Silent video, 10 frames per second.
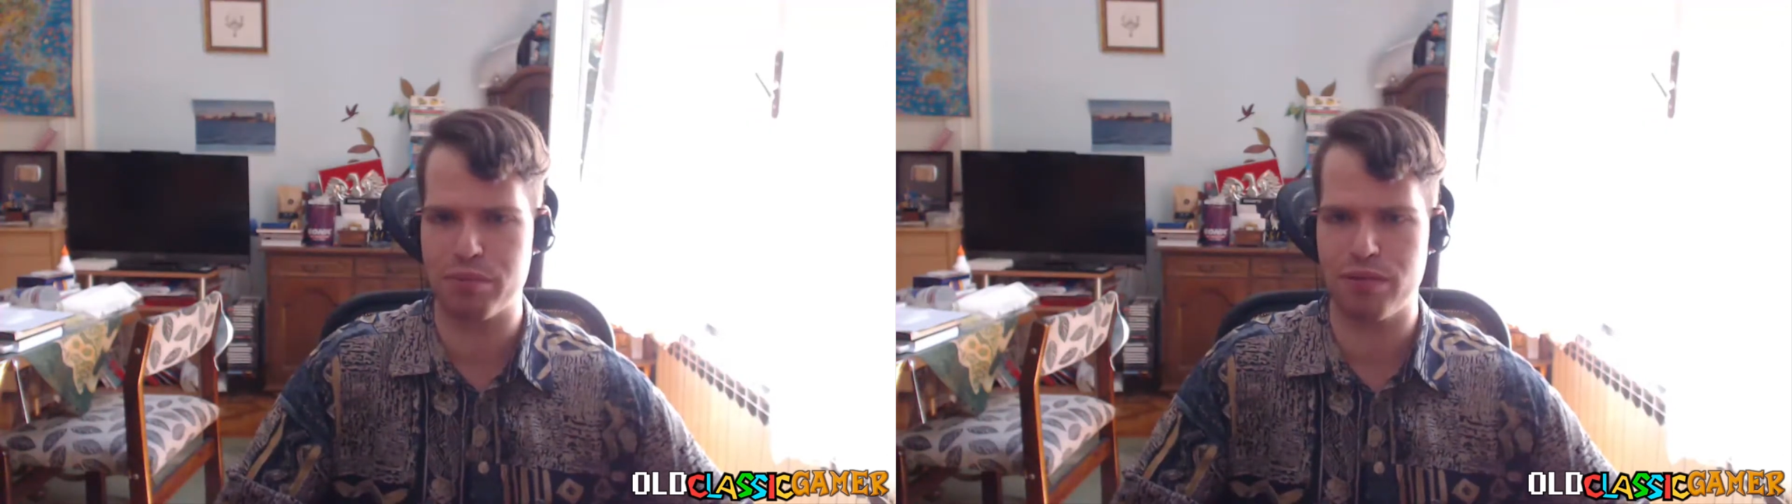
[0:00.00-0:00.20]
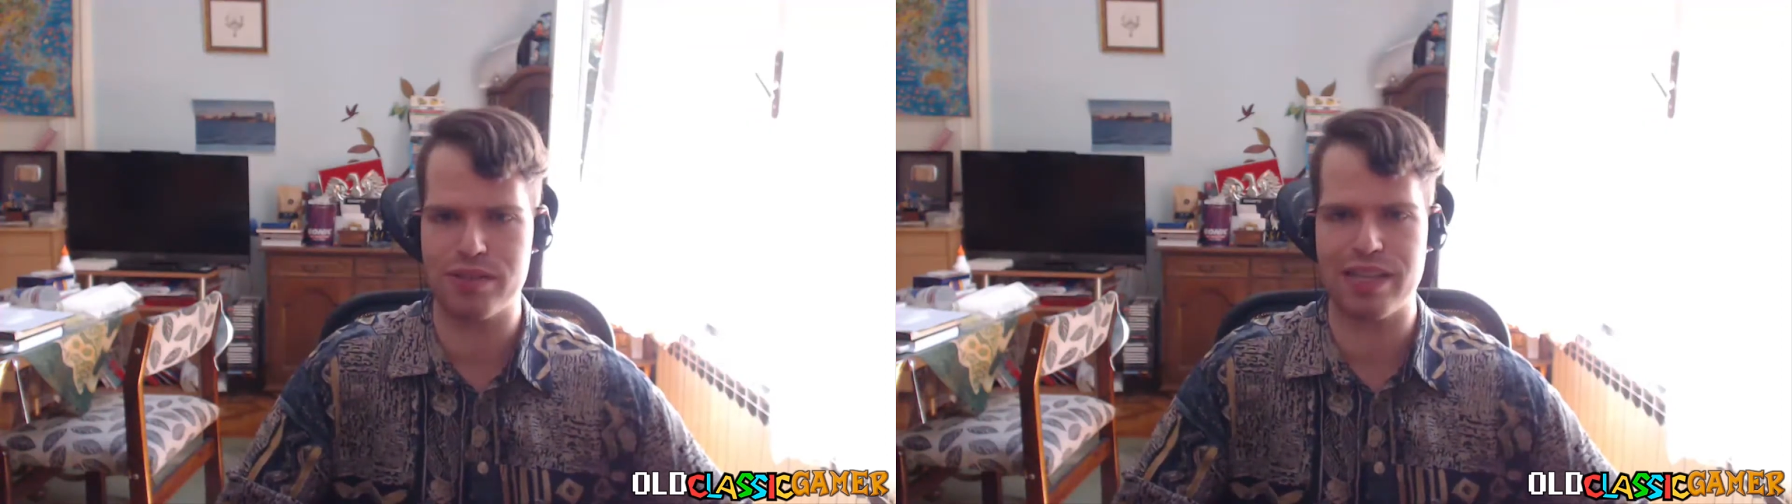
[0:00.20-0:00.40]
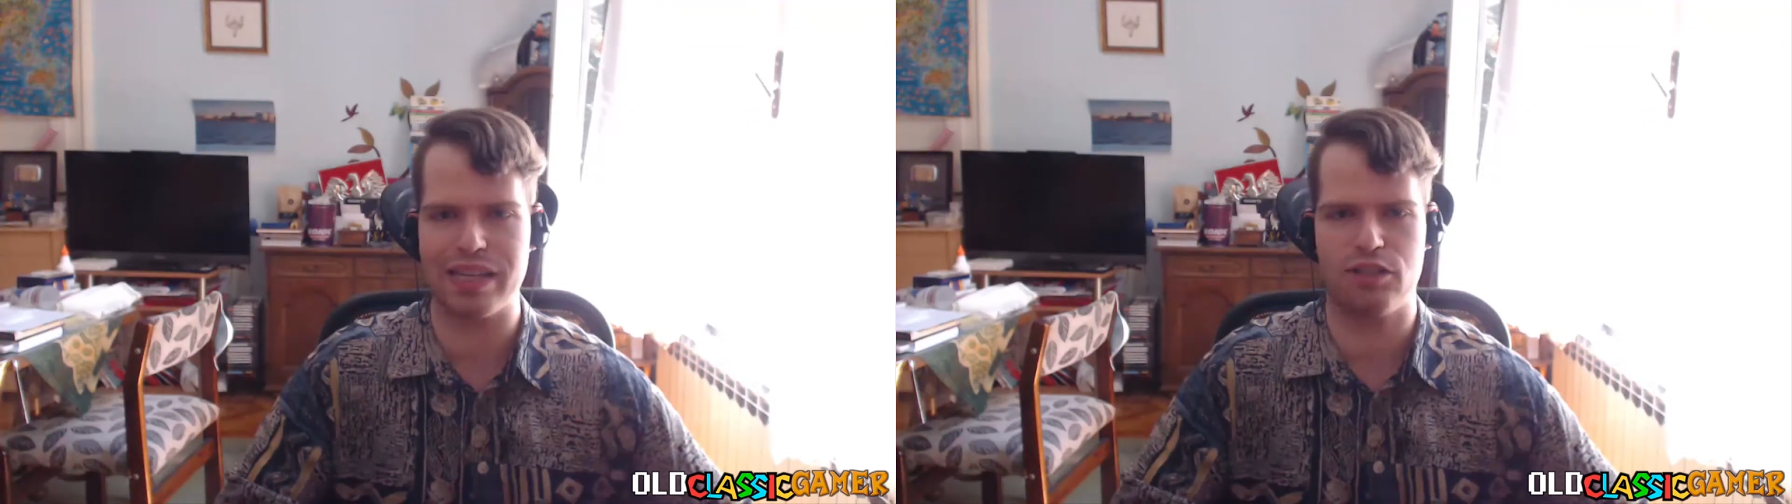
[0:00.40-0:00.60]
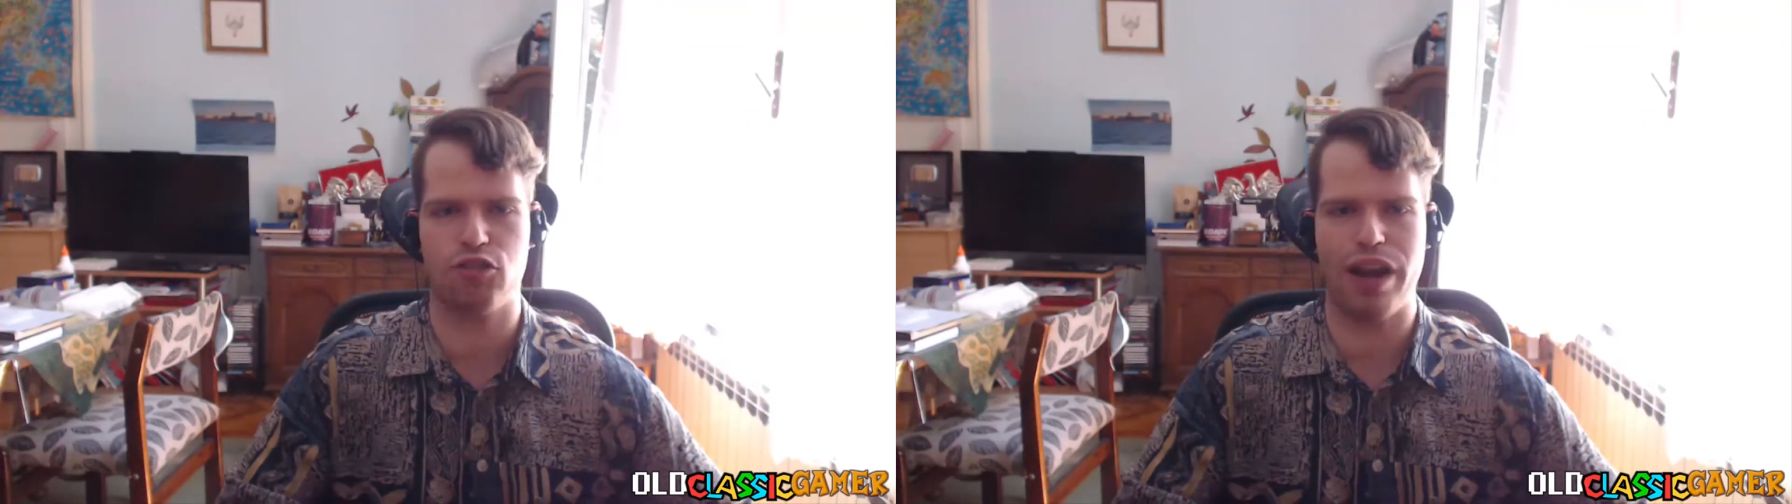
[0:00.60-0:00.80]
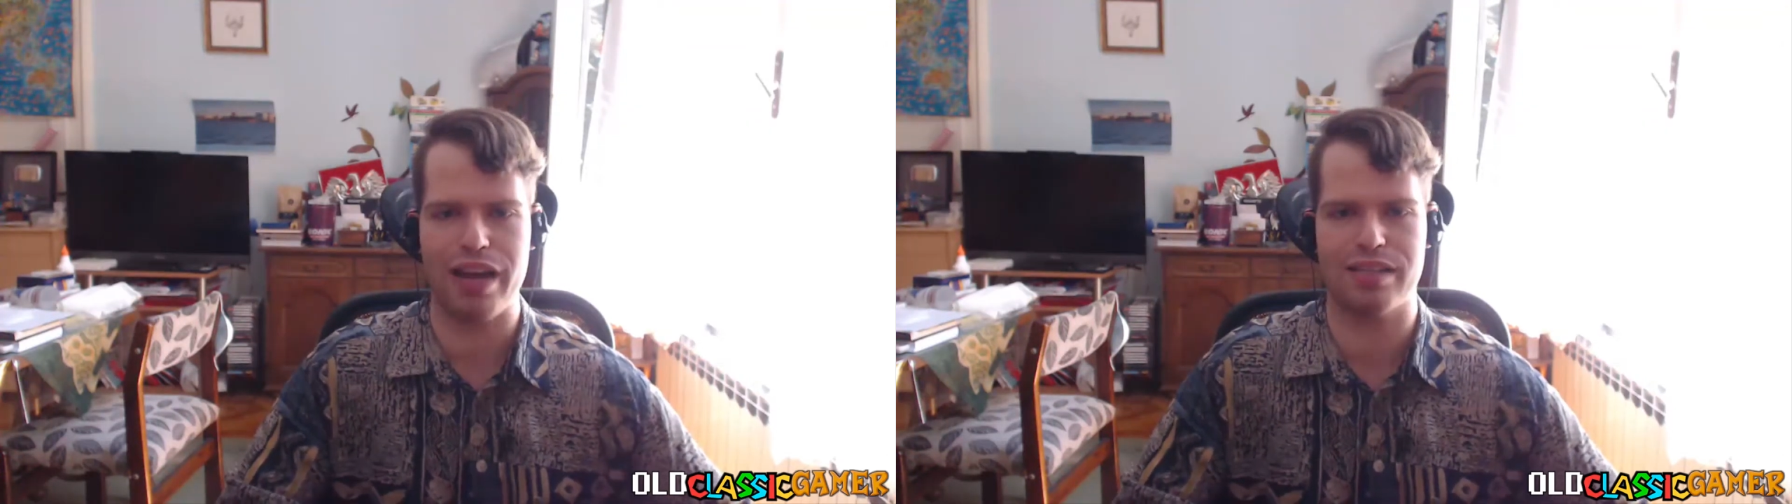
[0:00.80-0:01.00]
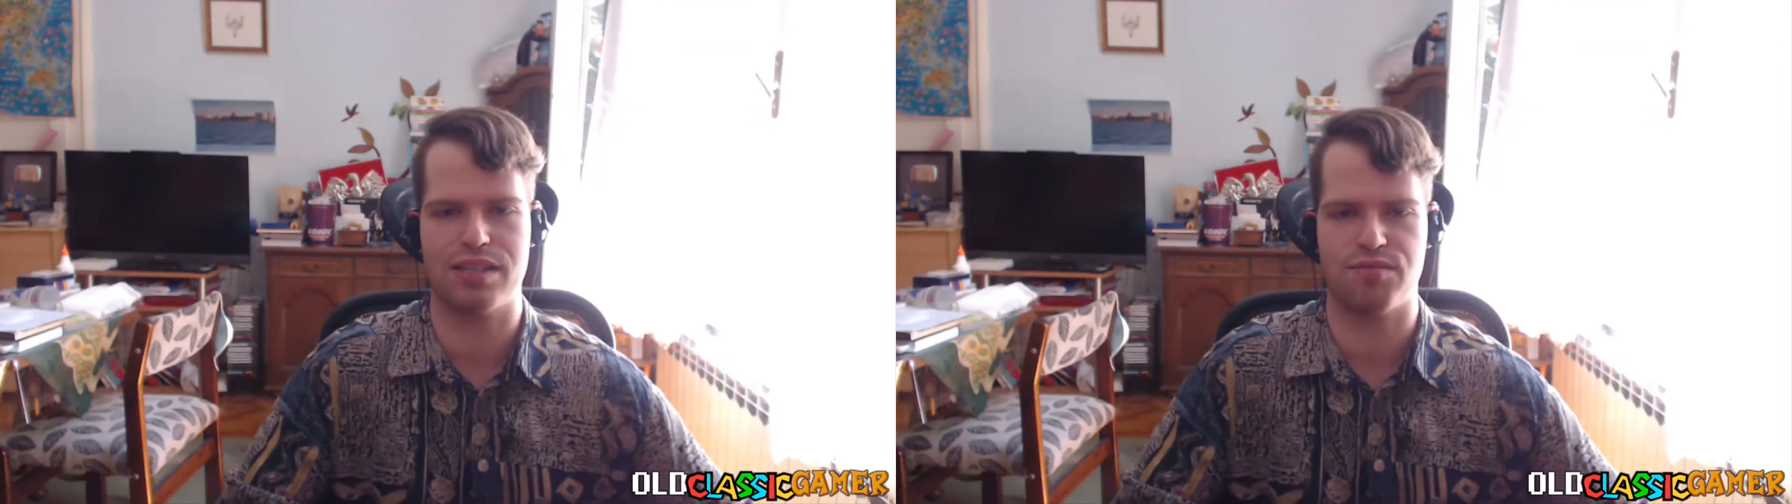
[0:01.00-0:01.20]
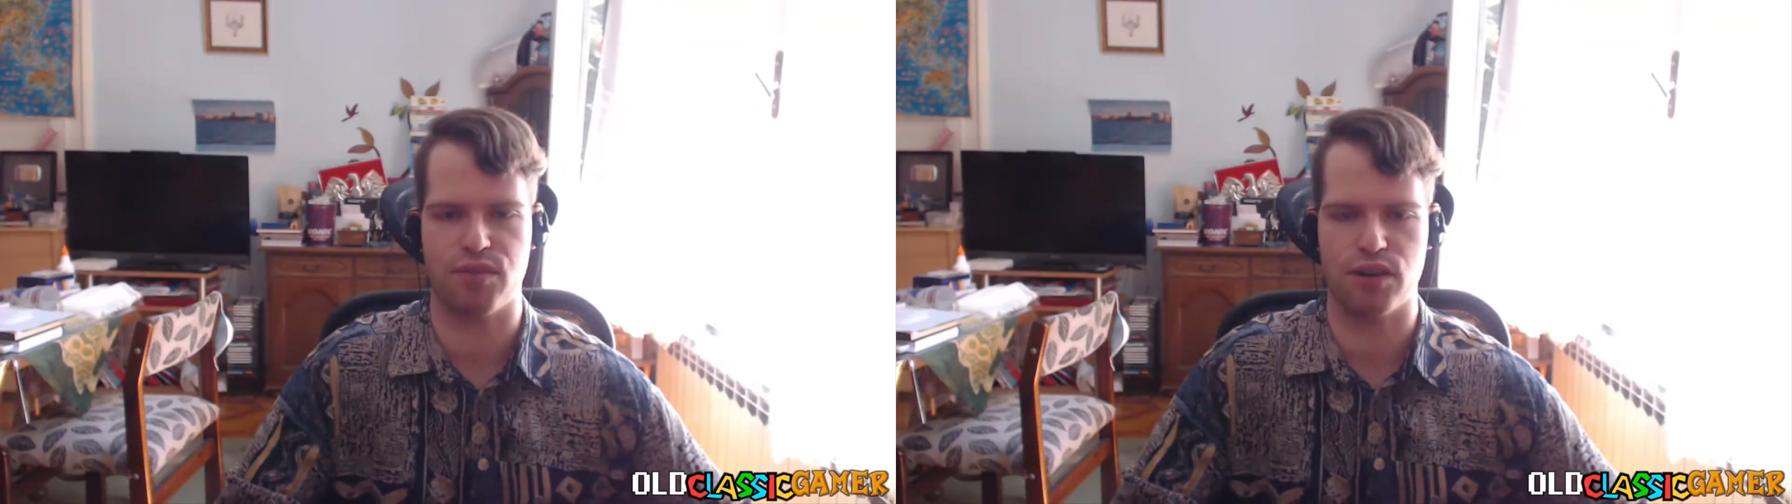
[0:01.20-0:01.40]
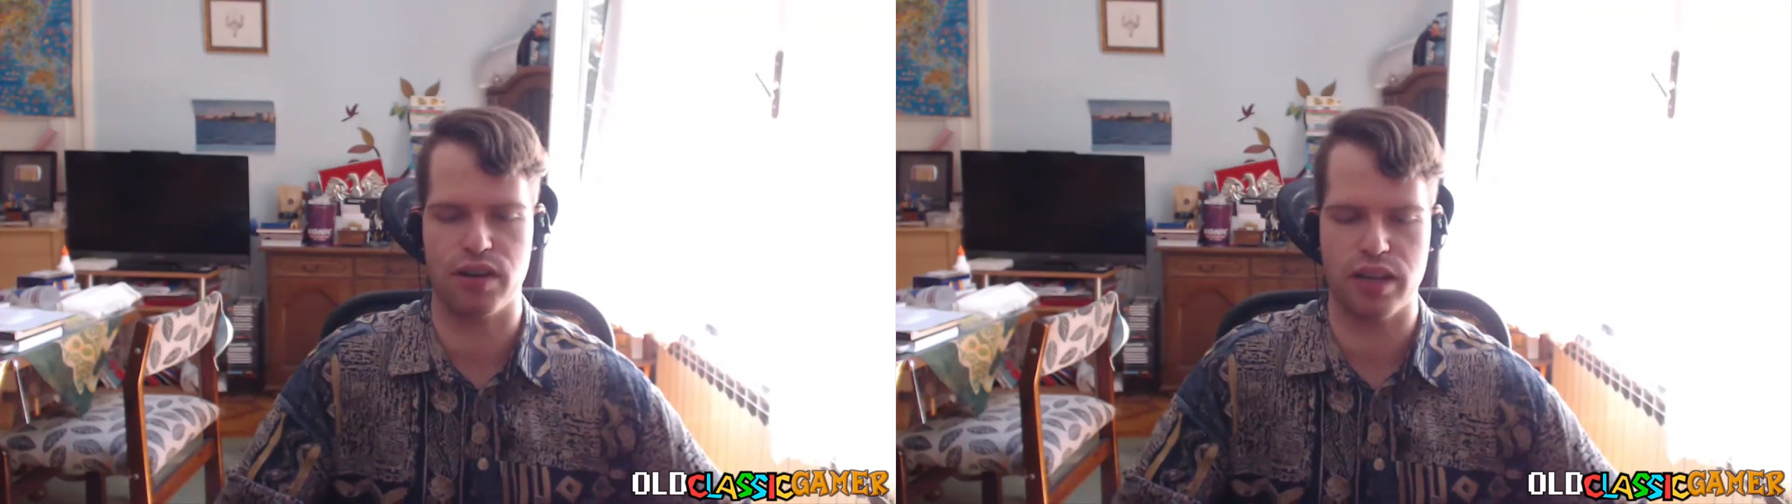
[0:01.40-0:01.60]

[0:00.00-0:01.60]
but it was like a transfer.